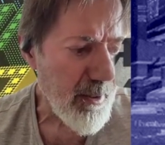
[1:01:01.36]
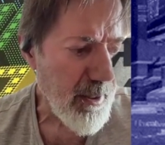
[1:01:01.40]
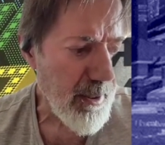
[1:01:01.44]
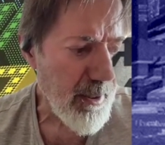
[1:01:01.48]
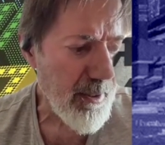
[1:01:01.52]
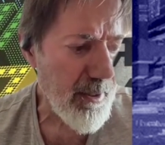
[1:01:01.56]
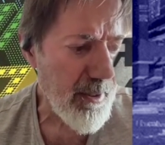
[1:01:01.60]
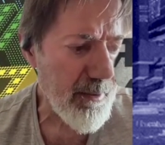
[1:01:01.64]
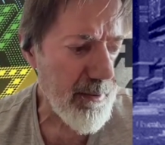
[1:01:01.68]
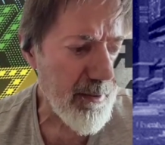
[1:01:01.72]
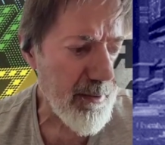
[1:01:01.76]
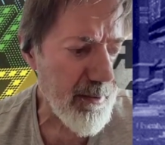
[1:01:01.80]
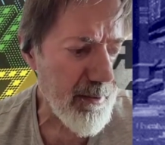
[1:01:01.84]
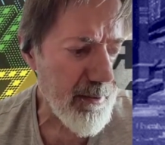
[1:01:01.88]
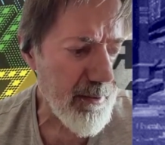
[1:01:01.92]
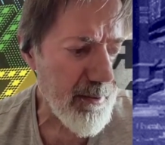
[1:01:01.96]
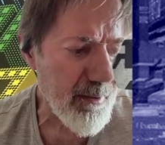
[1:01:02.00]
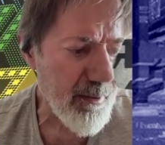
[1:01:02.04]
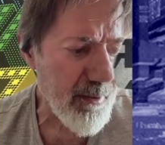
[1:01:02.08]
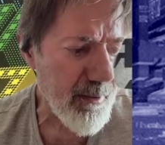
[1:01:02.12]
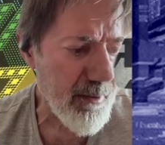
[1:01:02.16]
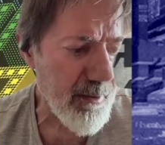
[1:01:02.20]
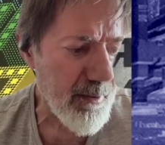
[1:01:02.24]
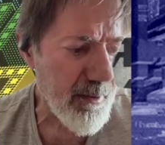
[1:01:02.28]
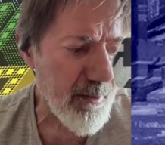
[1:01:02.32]
I had it
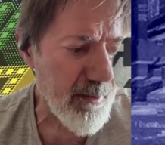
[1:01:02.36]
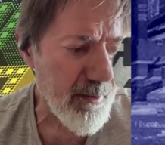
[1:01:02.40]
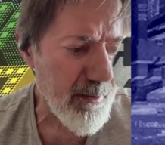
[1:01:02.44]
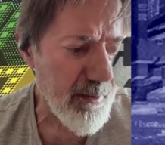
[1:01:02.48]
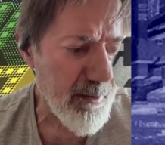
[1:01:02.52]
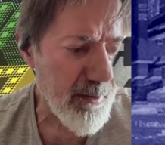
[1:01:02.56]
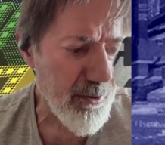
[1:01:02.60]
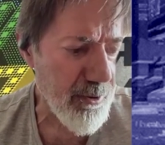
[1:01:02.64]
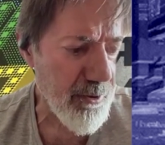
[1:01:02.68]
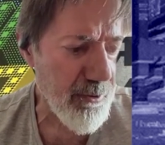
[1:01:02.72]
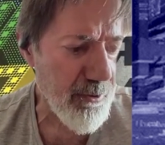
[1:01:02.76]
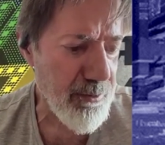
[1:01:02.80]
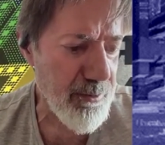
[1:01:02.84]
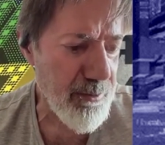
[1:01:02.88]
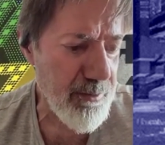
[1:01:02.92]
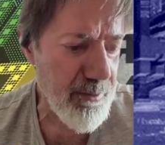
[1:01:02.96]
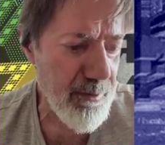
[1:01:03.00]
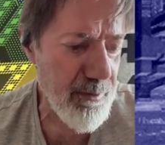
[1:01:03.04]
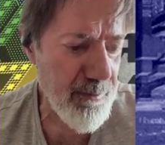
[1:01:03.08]
sort of